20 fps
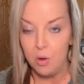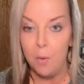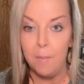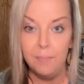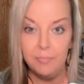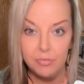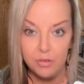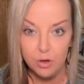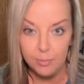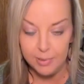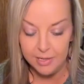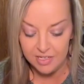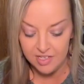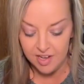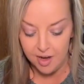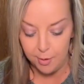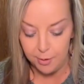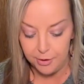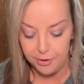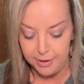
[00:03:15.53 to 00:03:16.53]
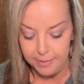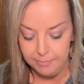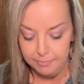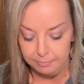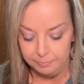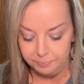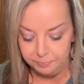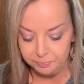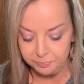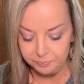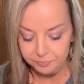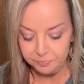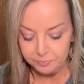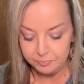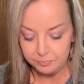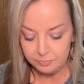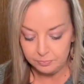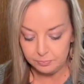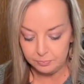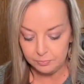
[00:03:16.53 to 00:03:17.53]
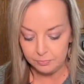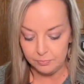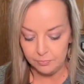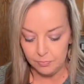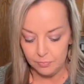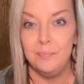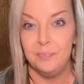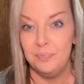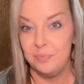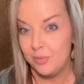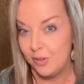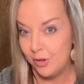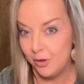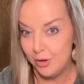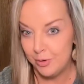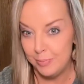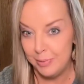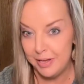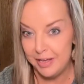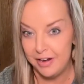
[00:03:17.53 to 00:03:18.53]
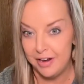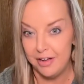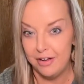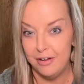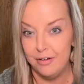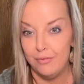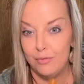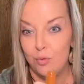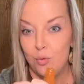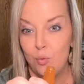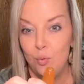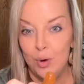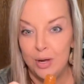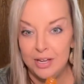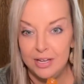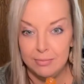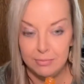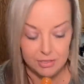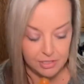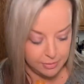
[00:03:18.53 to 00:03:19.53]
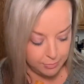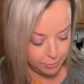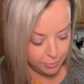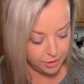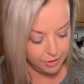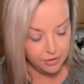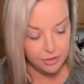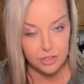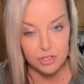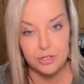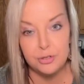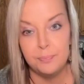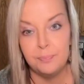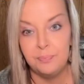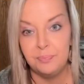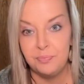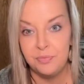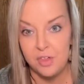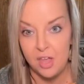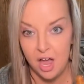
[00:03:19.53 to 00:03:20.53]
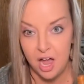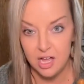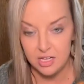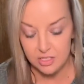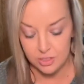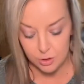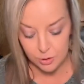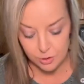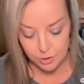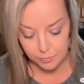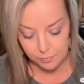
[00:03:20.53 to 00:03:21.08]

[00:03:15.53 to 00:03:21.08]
A little bit of sour cream. Good bit of Williamson Brothers hot sauce.